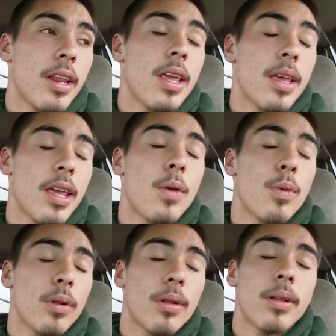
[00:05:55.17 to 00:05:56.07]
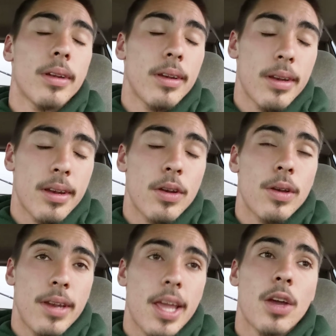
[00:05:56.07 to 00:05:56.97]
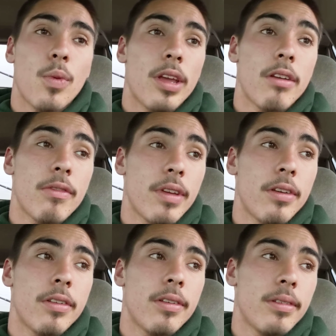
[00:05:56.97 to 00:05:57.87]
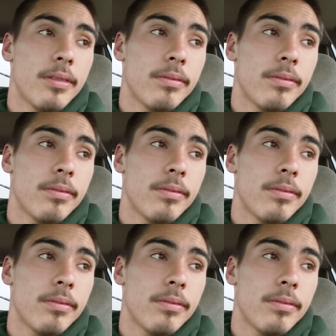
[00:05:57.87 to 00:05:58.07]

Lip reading: He will take away your fears.